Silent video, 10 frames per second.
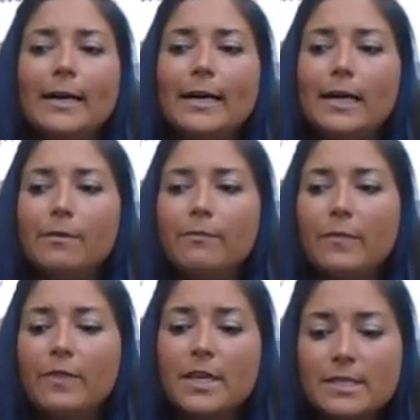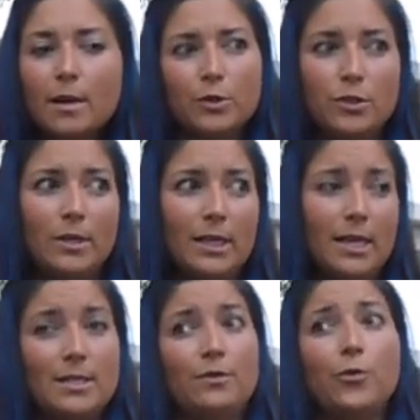Um, this opportunity
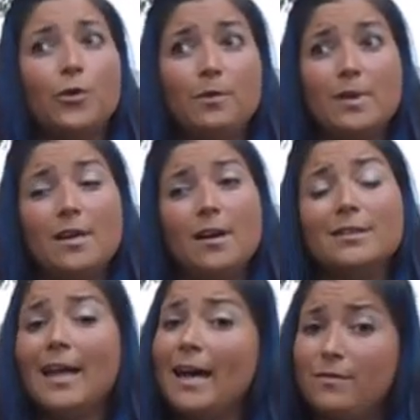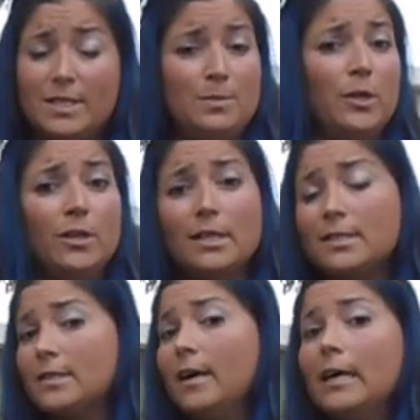has afforded me a lot of
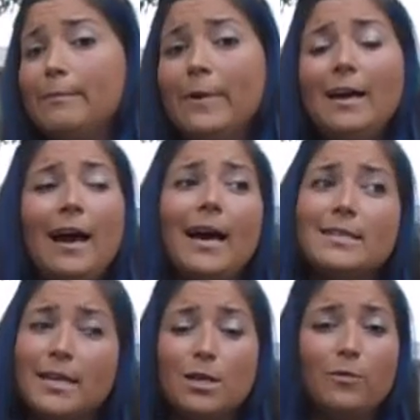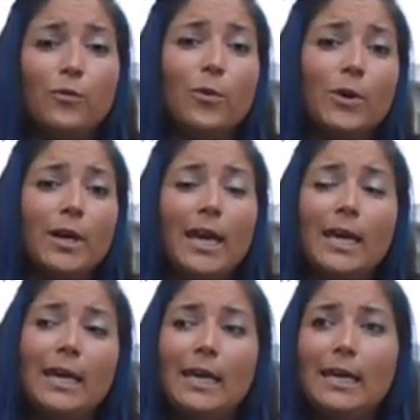experience. Um, I signed up for
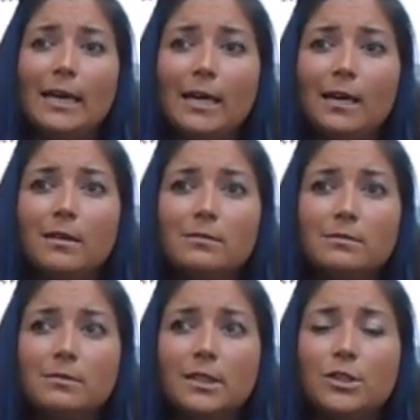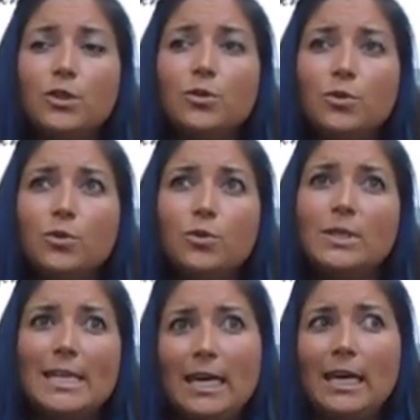a, uh, a
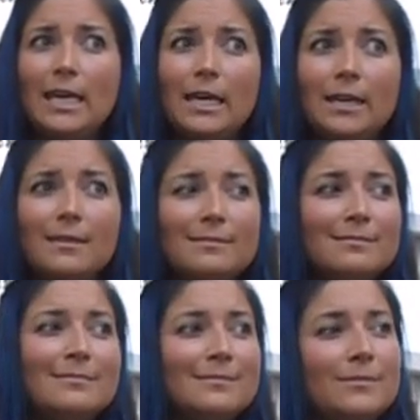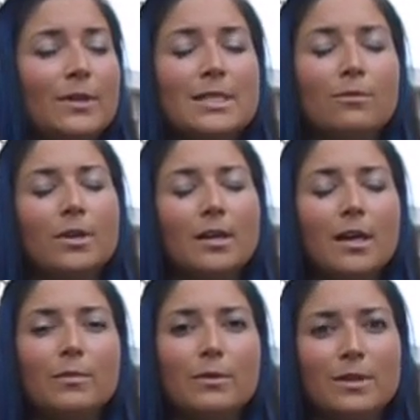two-day what's the word?
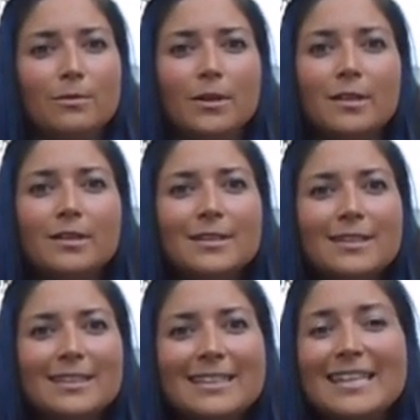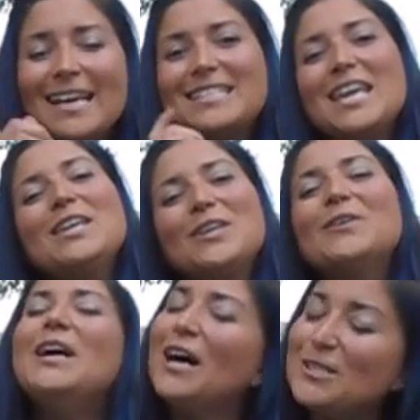Help me with the word. Conference. Yes, thank you.
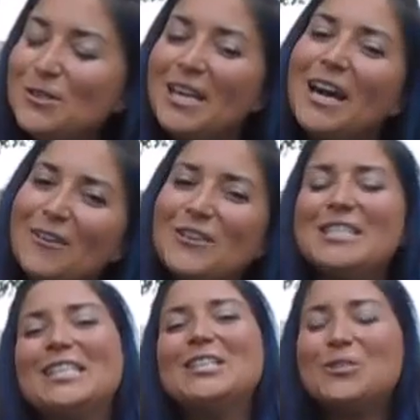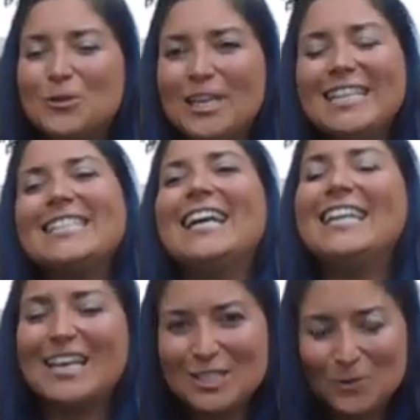A two-day conference in Detroit uh,
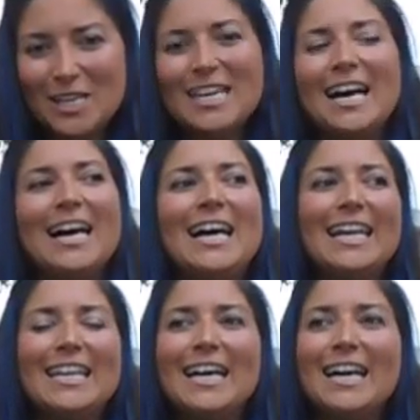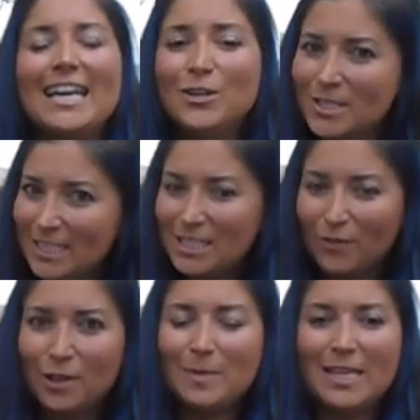next week on uh, inner city
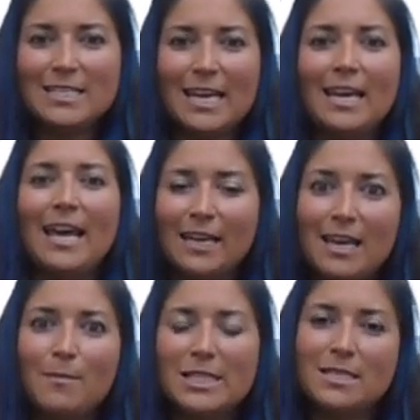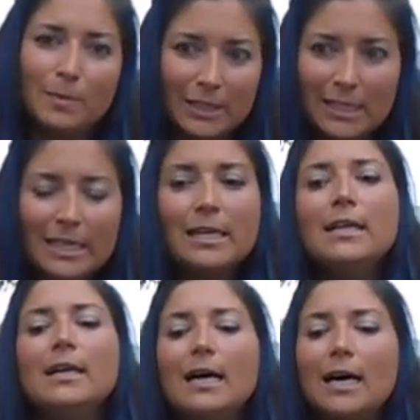development and economic stability.
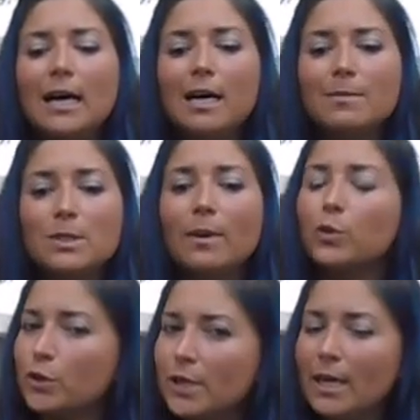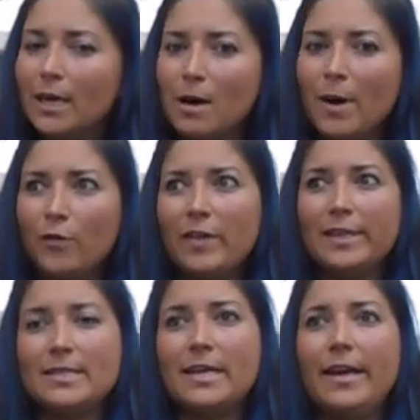Um, so I'm learning about
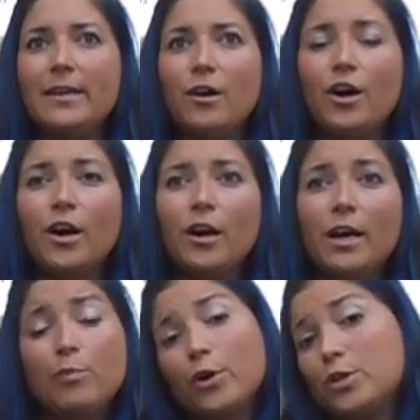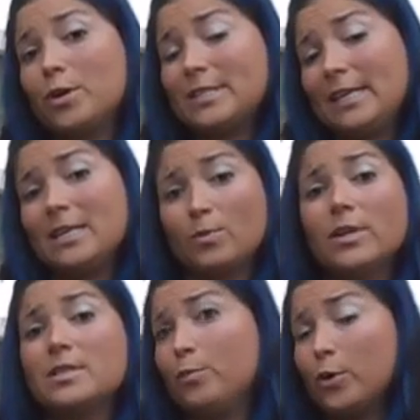things that are important to our city as
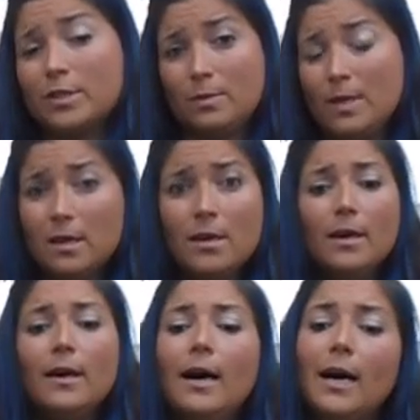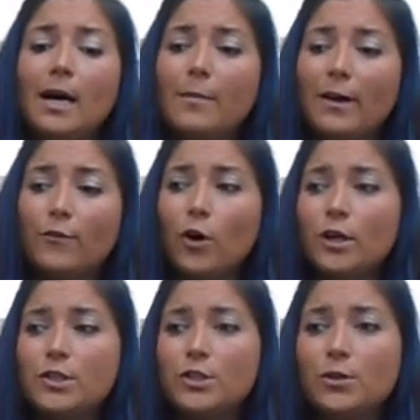well as important to me. Um, I've
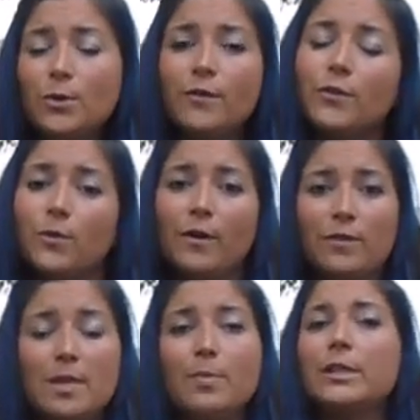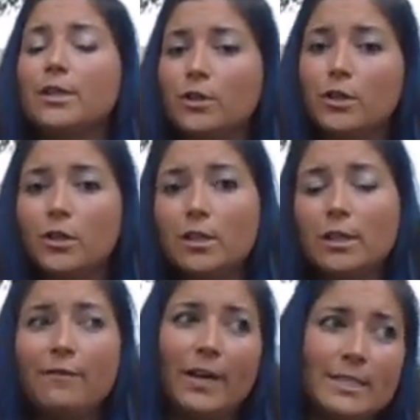gone to a few of the political
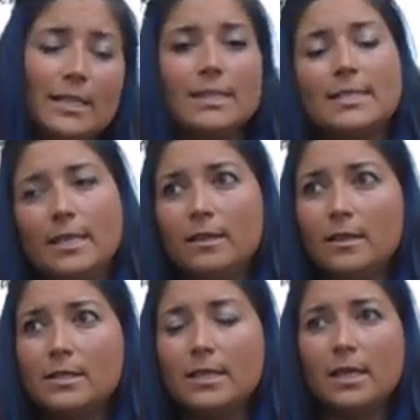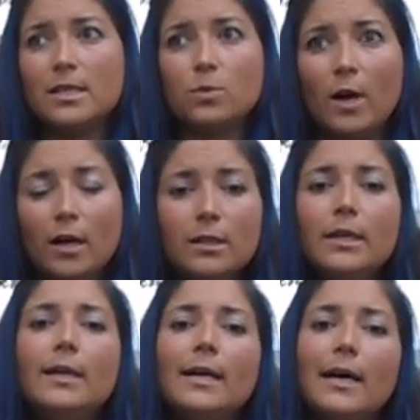events in the in the city as well,
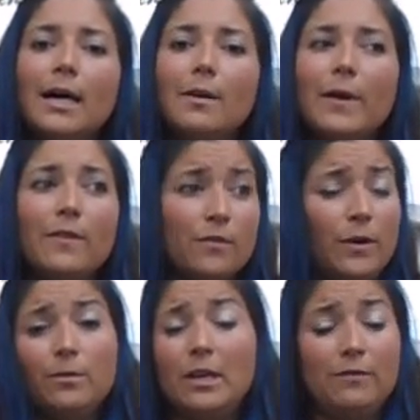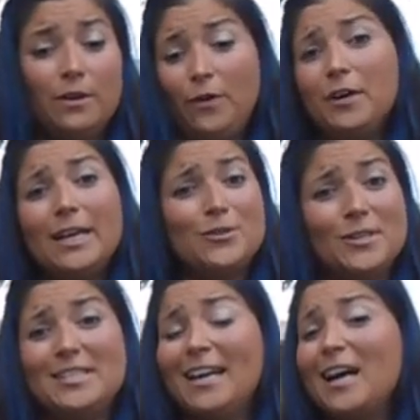um, and they're very they're very
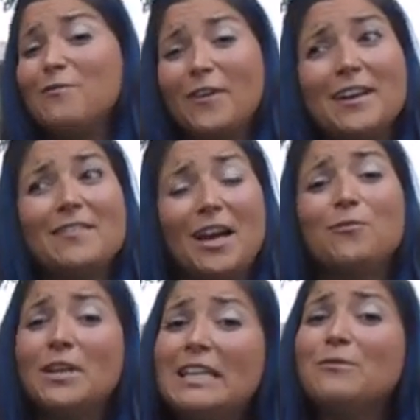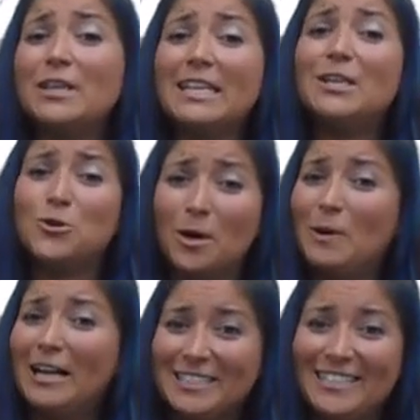interesting. I'm finding that I really really enjoy
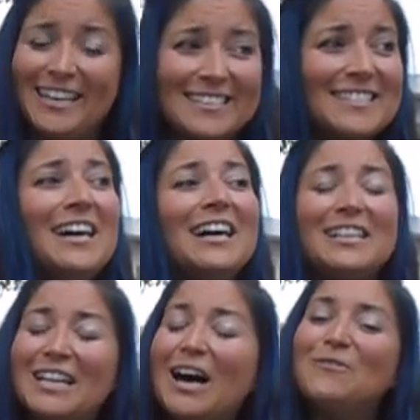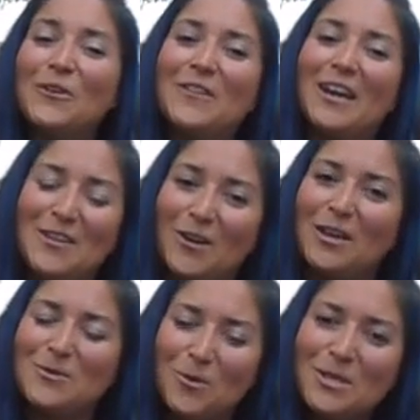politics a lot more than I thought
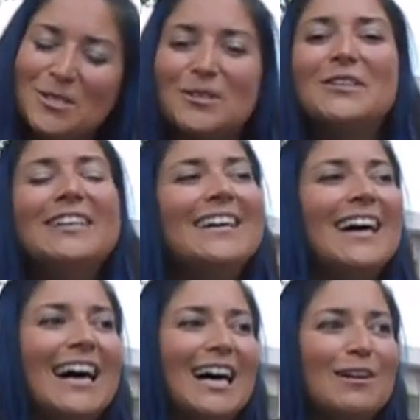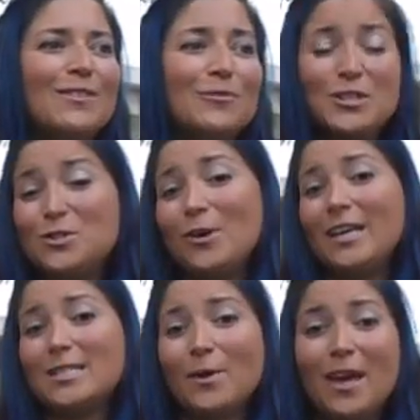I was going to, um, which is
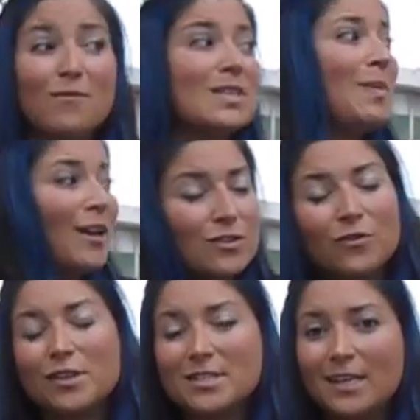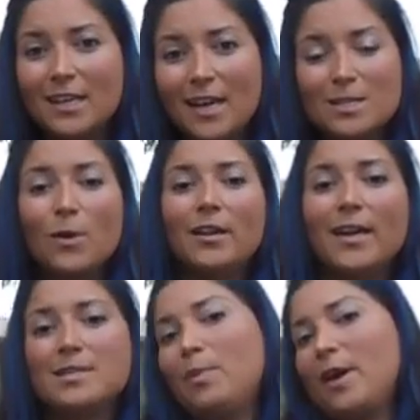great. So I have this passion for the city as well as a